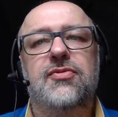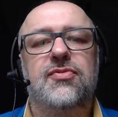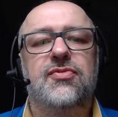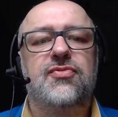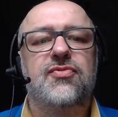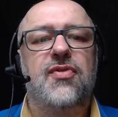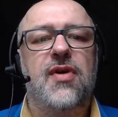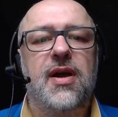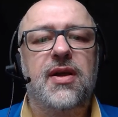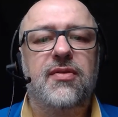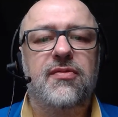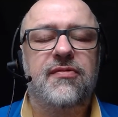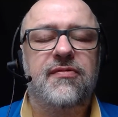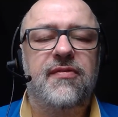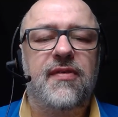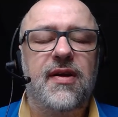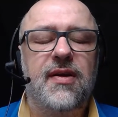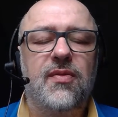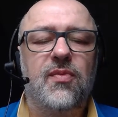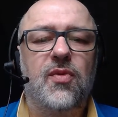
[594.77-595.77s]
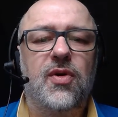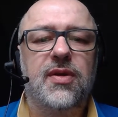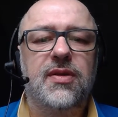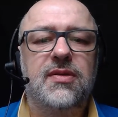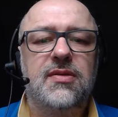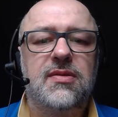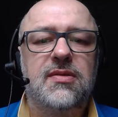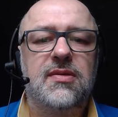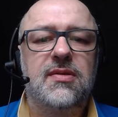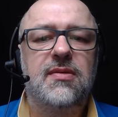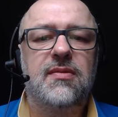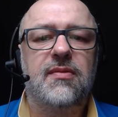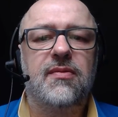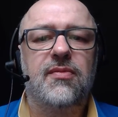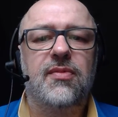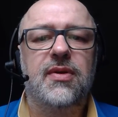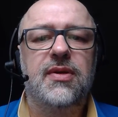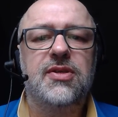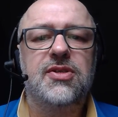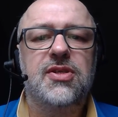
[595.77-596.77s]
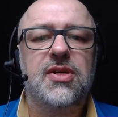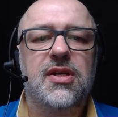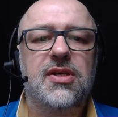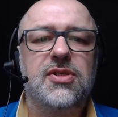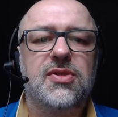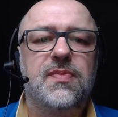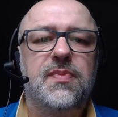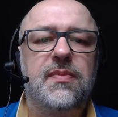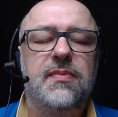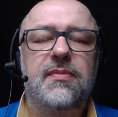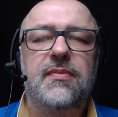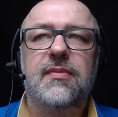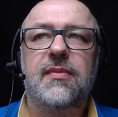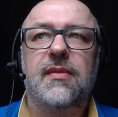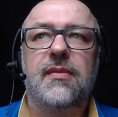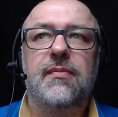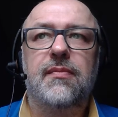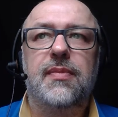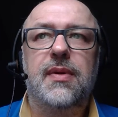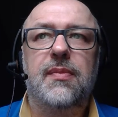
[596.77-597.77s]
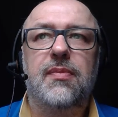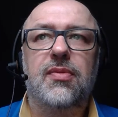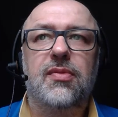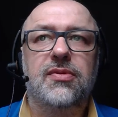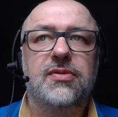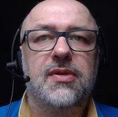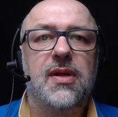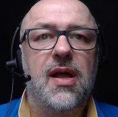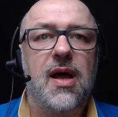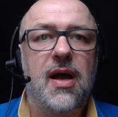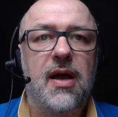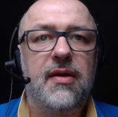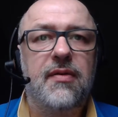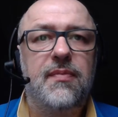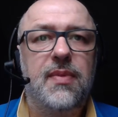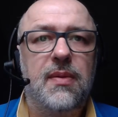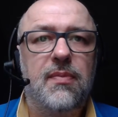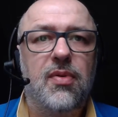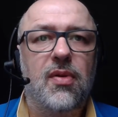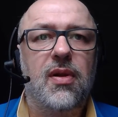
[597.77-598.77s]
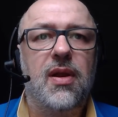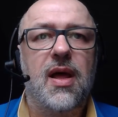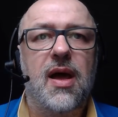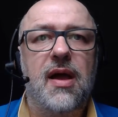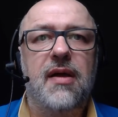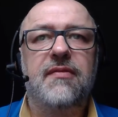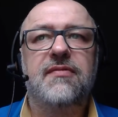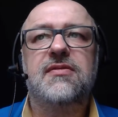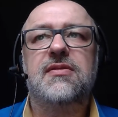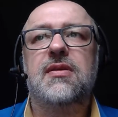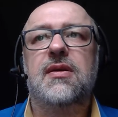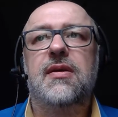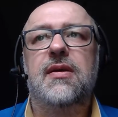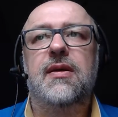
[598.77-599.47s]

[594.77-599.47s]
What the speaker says: try to find what's really changed people's lives